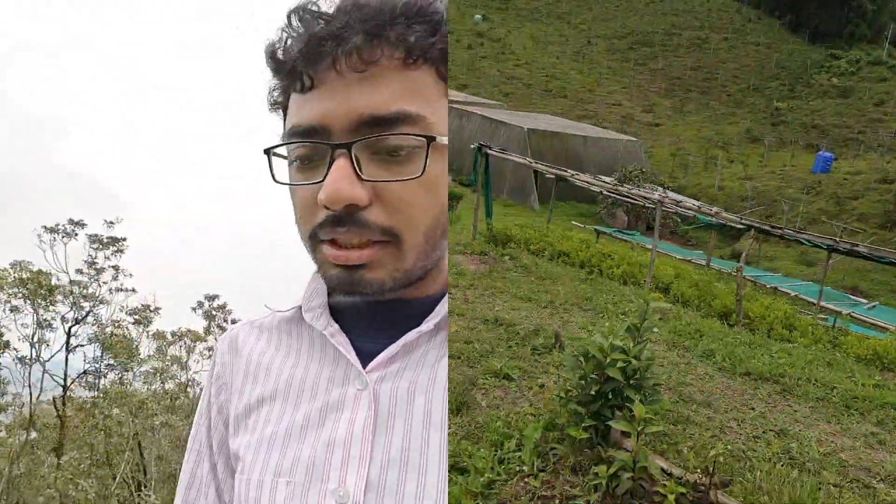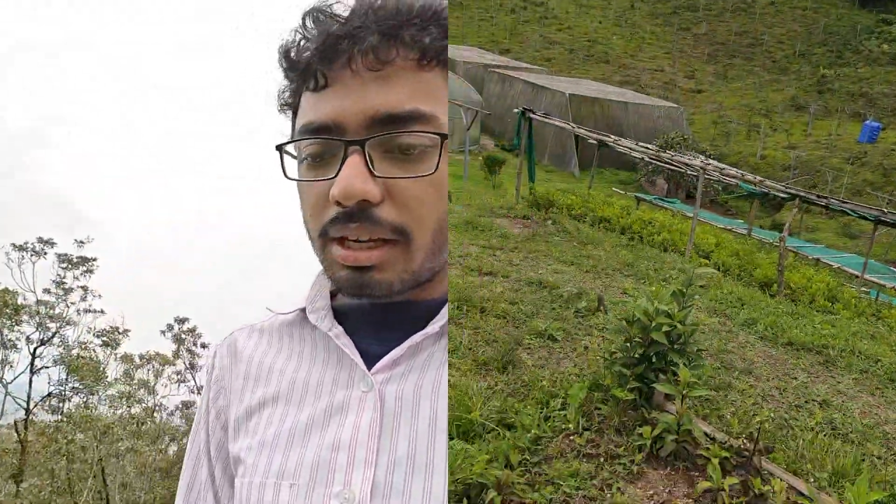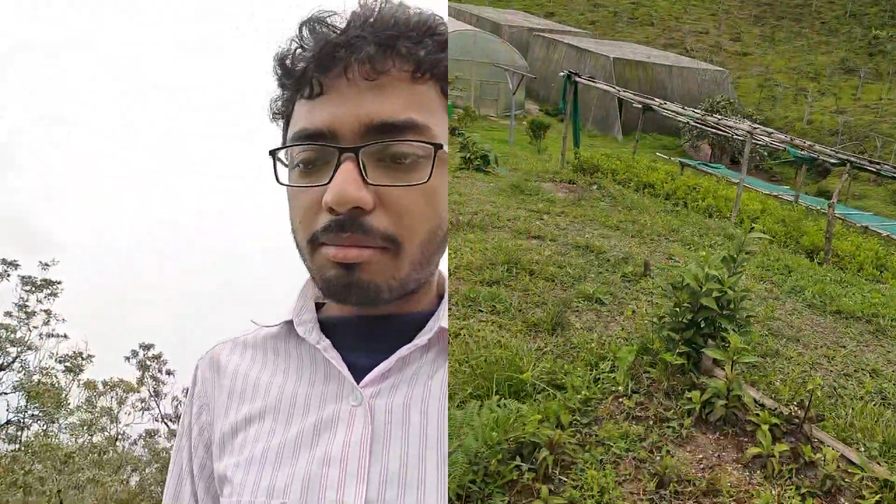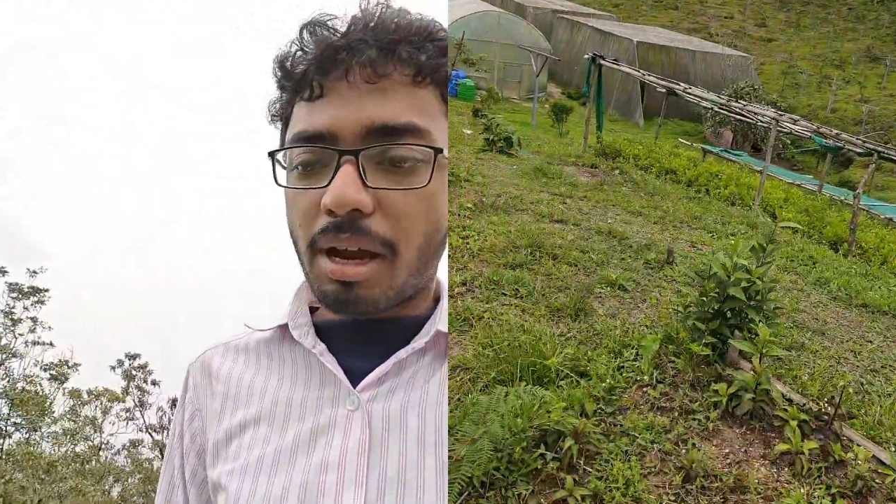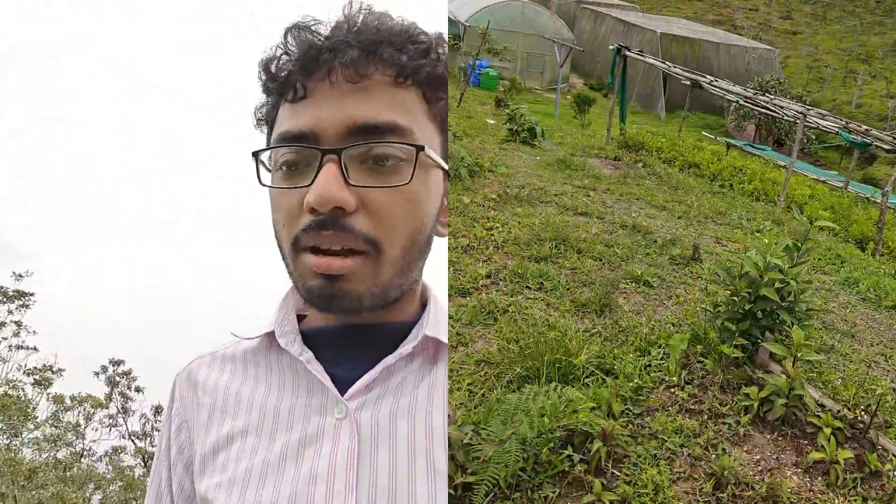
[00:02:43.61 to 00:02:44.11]

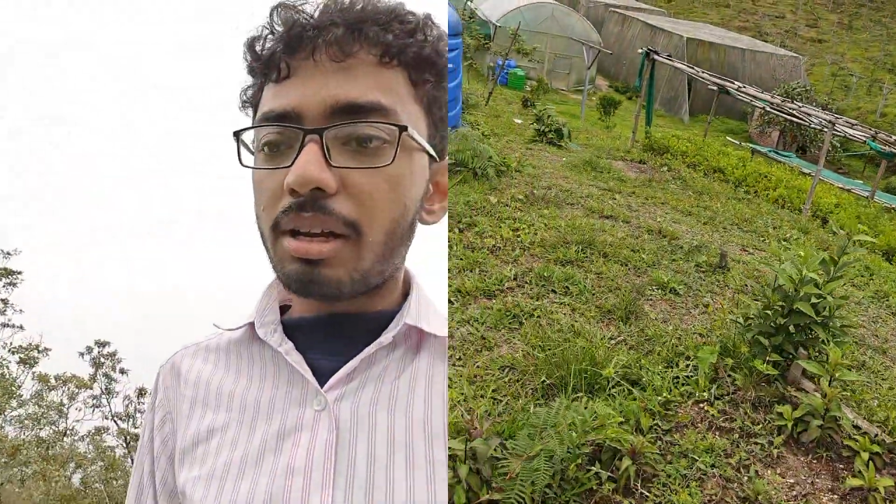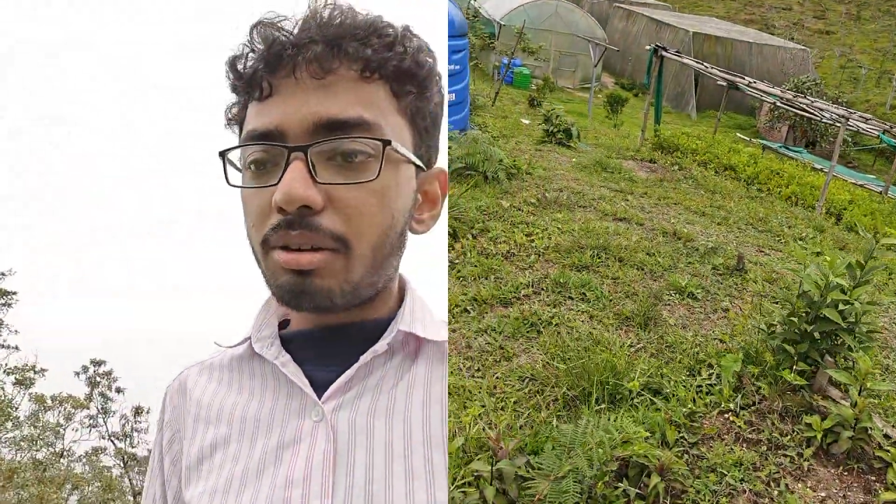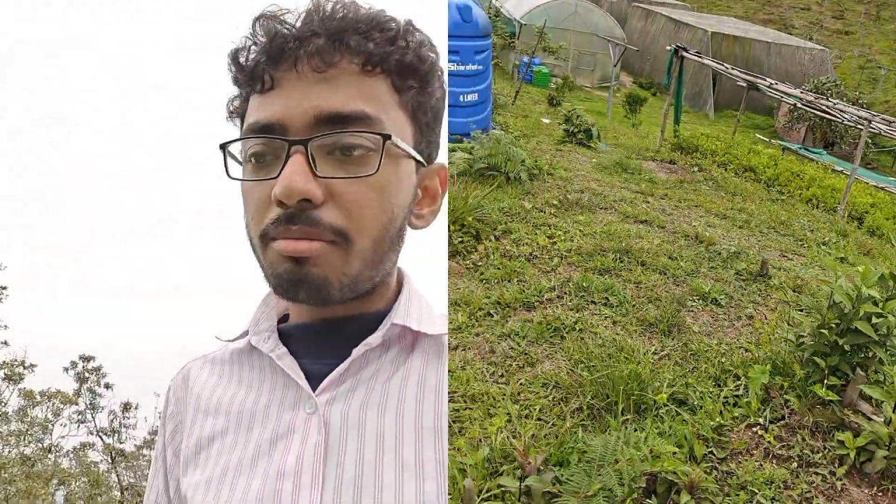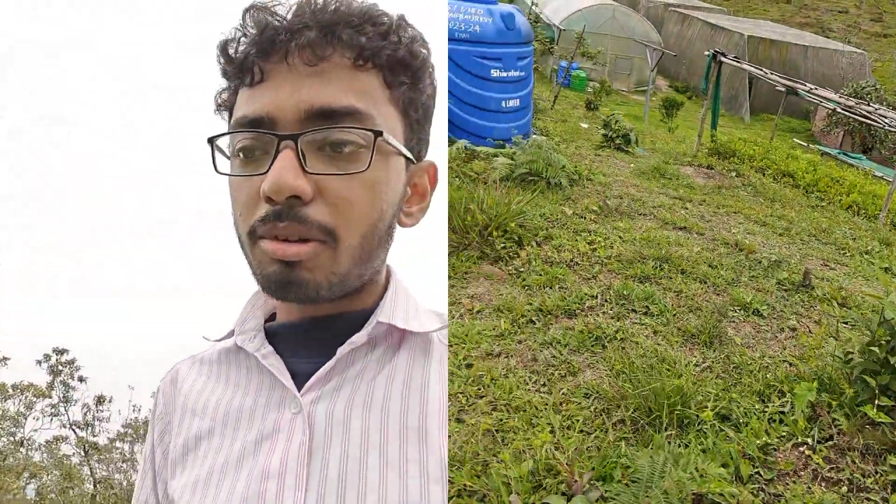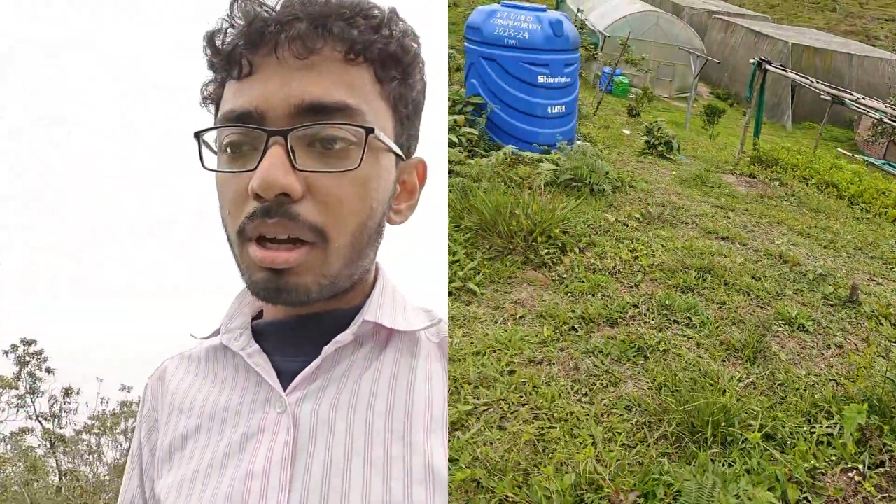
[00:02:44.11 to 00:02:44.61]
I
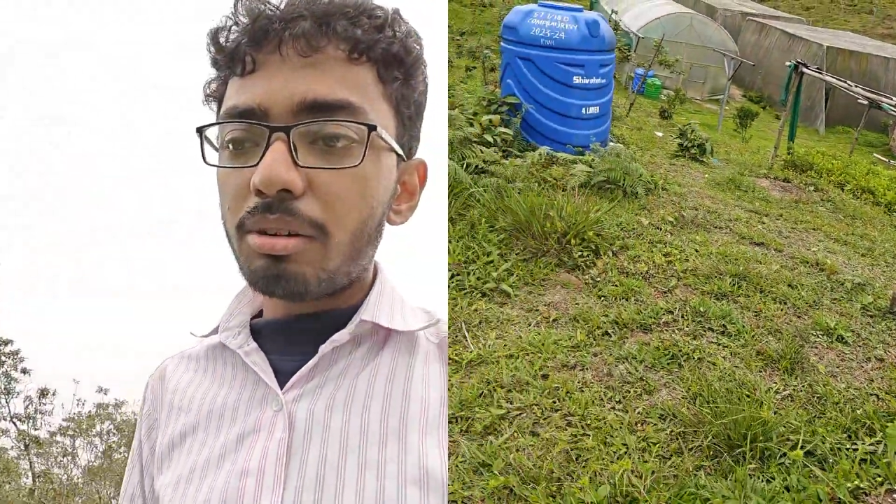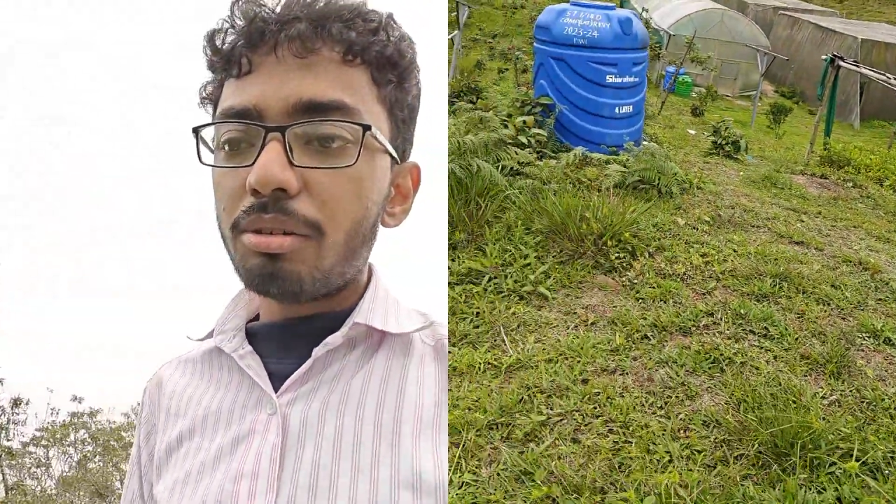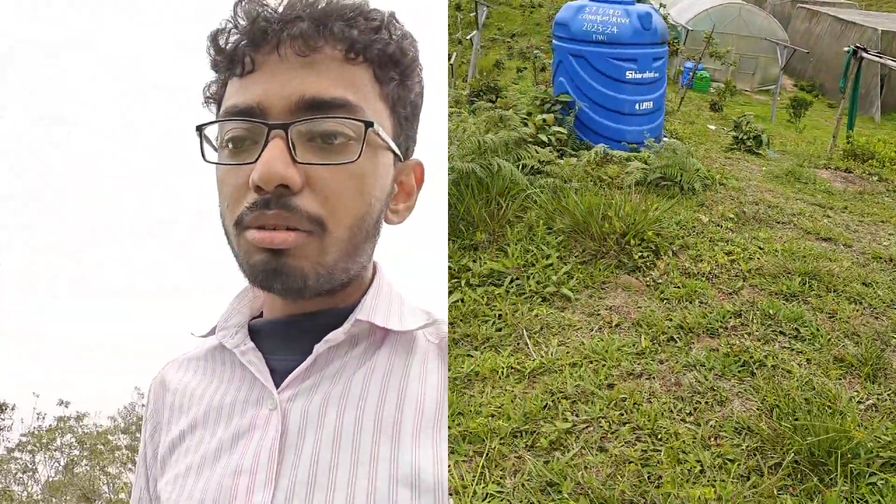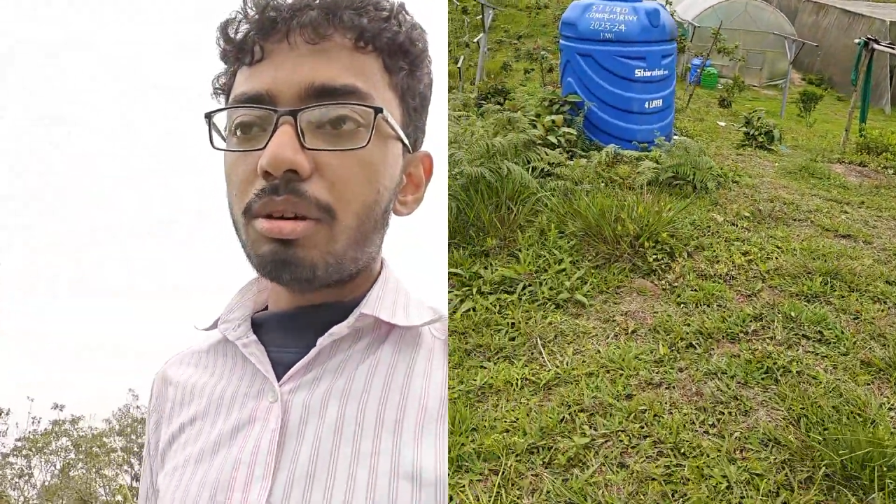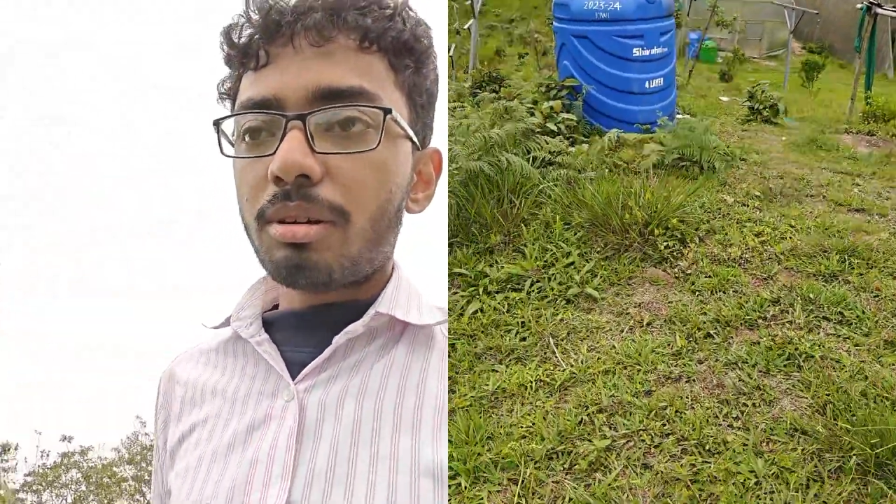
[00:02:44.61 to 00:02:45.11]
don't
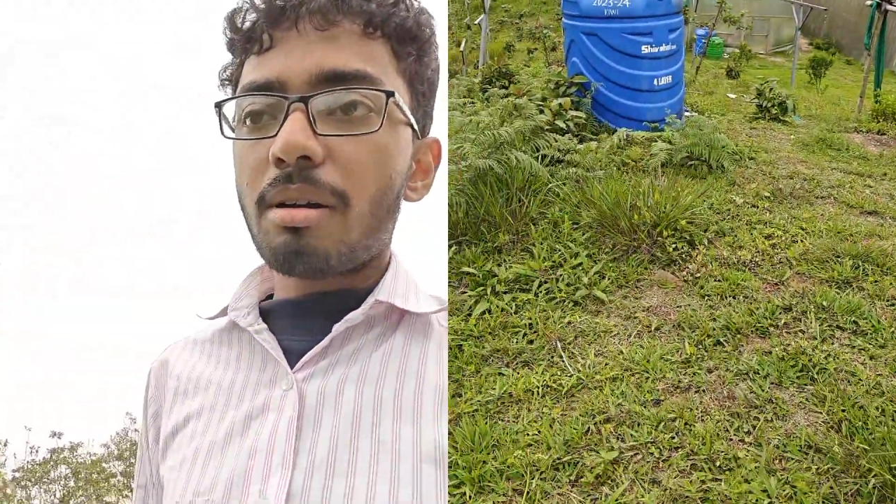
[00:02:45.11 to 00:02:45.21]
know.